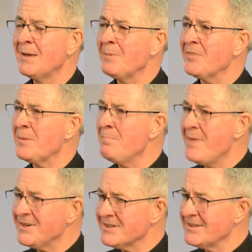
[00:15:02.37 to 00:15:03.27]
But the
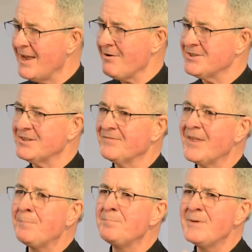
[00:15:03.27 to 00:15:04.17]
meta-narrative,
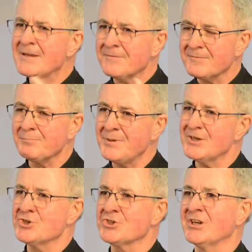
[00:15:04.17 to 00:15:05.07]
the big
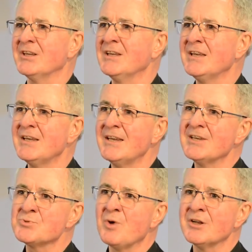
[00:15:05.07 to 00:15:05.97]
picture,
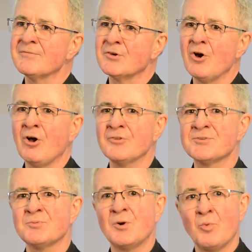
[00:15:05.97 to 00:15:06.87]
is one of God
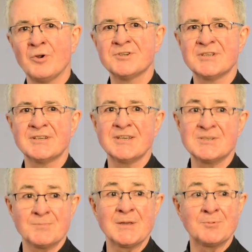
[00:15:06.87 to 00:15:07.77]
wanting
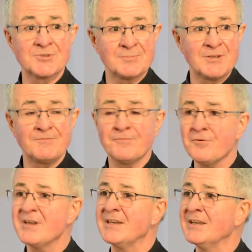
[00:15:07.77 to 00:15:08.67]
his people to be
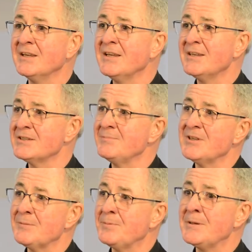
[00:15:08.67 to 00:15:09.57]
free, to
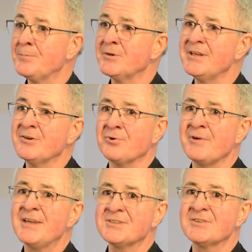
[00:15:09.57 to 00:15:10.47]
be the people he
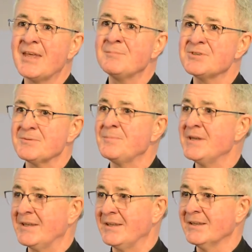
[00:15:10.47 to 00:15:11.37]
created them to
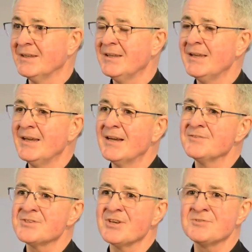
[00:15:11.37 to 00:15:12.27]
be.
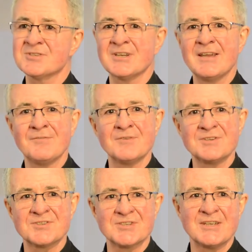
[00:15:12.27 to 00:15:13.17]
And so slavery
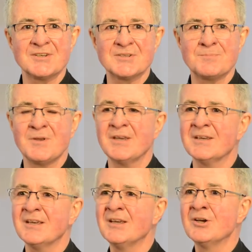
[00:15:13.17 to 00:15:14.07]
is seen as
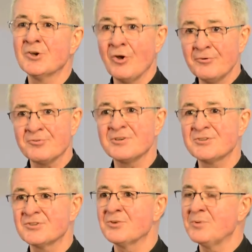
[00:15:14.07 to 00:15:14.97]
being contrary
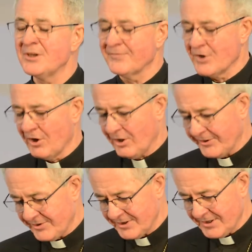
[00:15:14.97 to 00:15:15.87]
to the will of God.